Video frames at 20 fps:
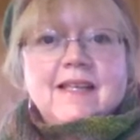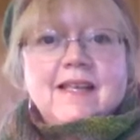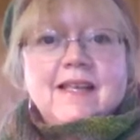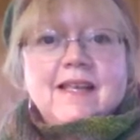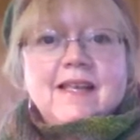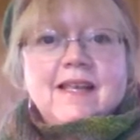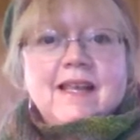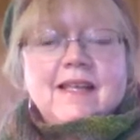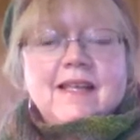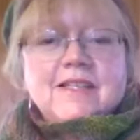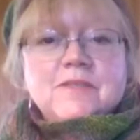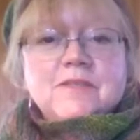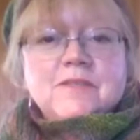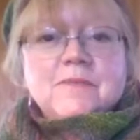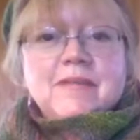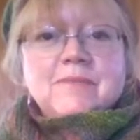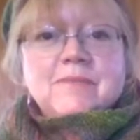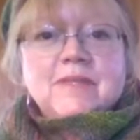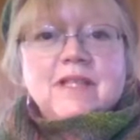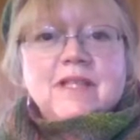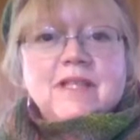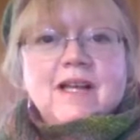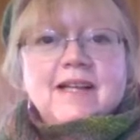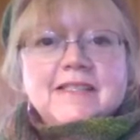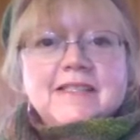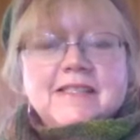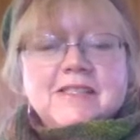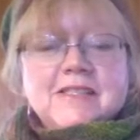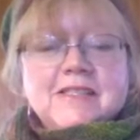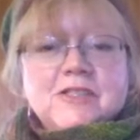And my
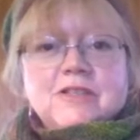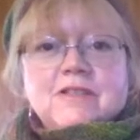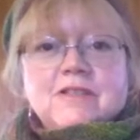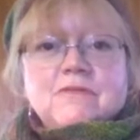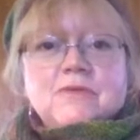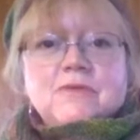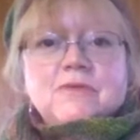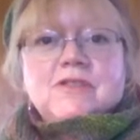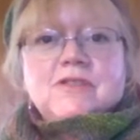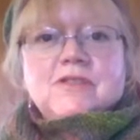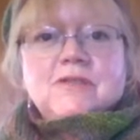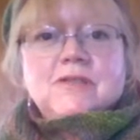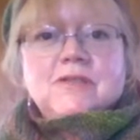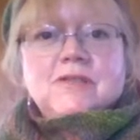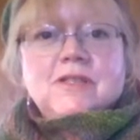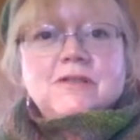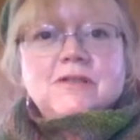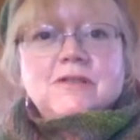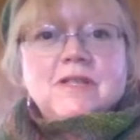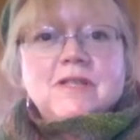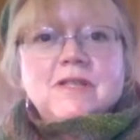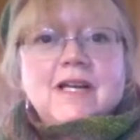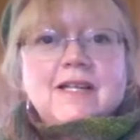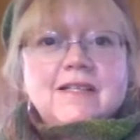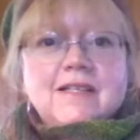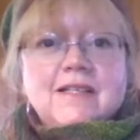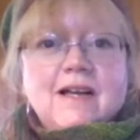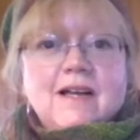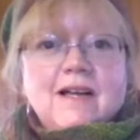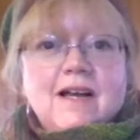blog is
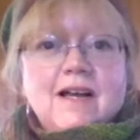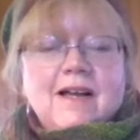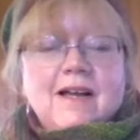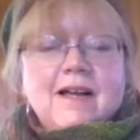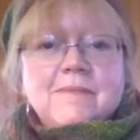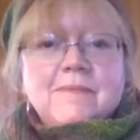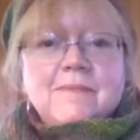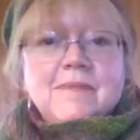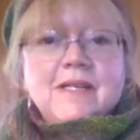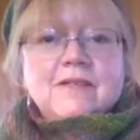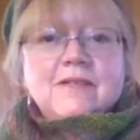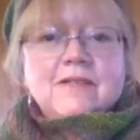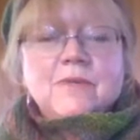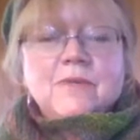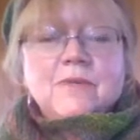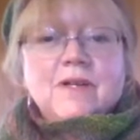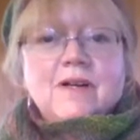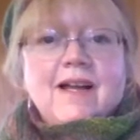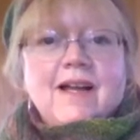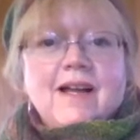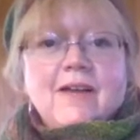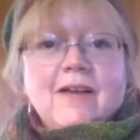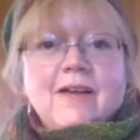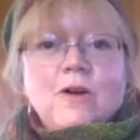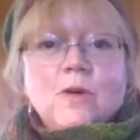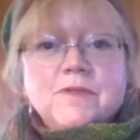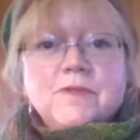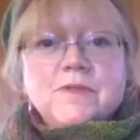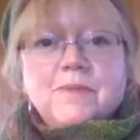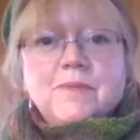chickenwoodstudio.com, where I
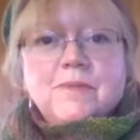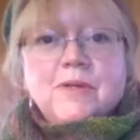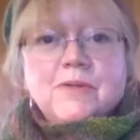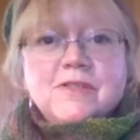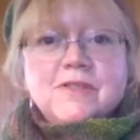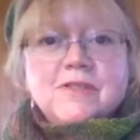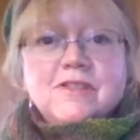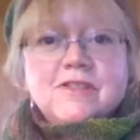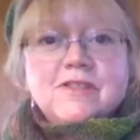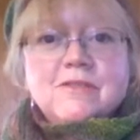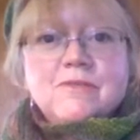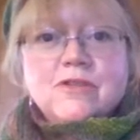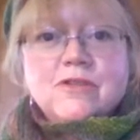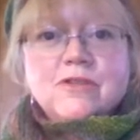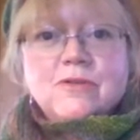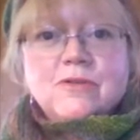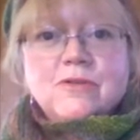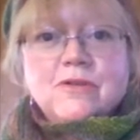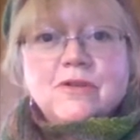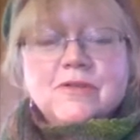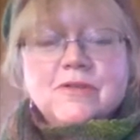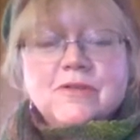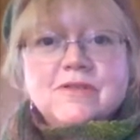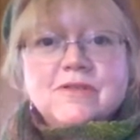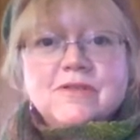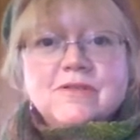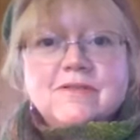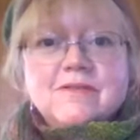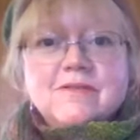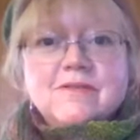hope to post some show
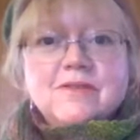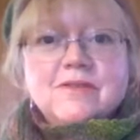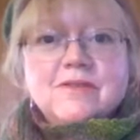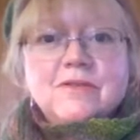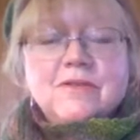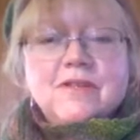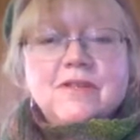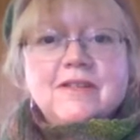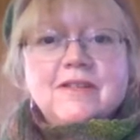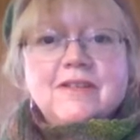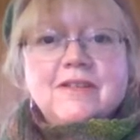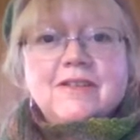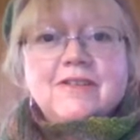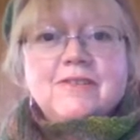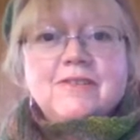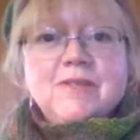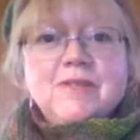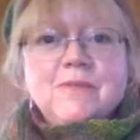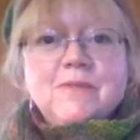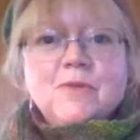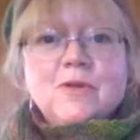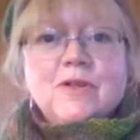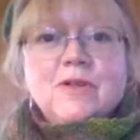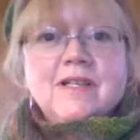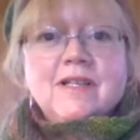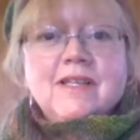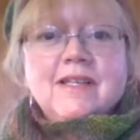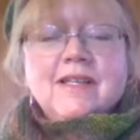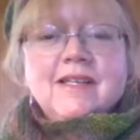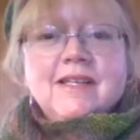notes so that there can be
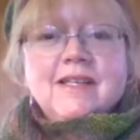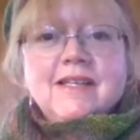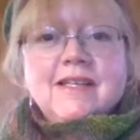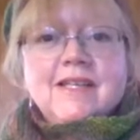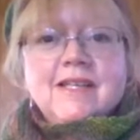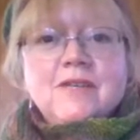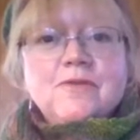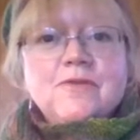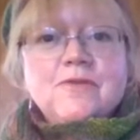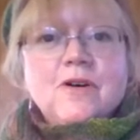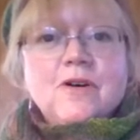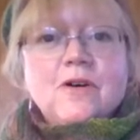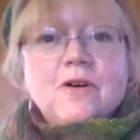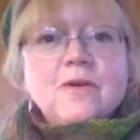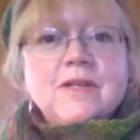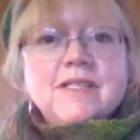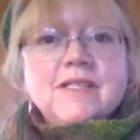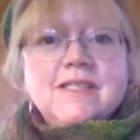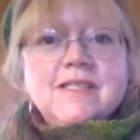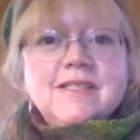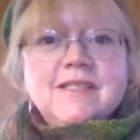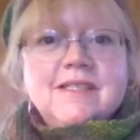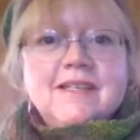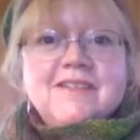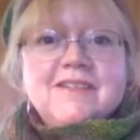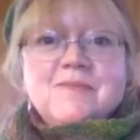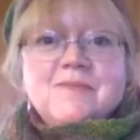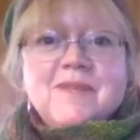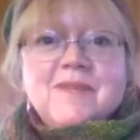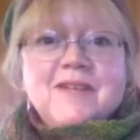more info and
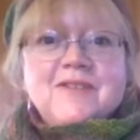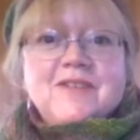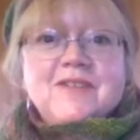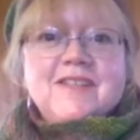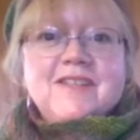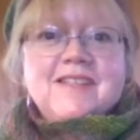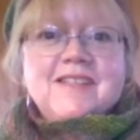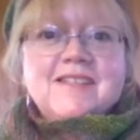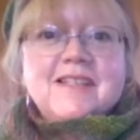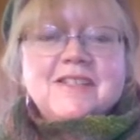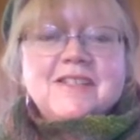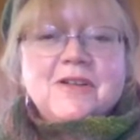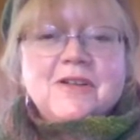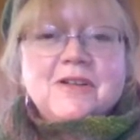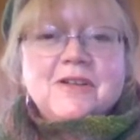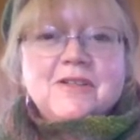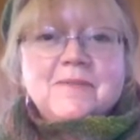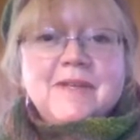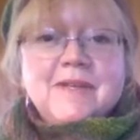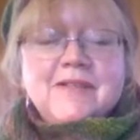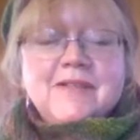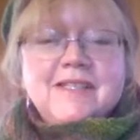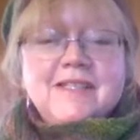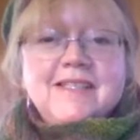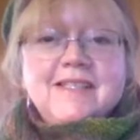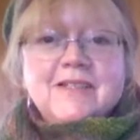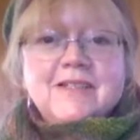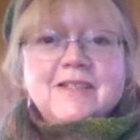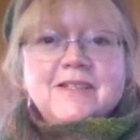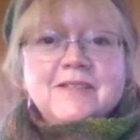details about the things I talk about
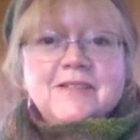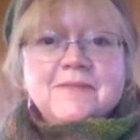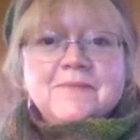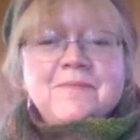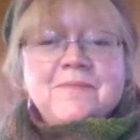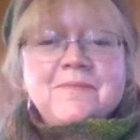here.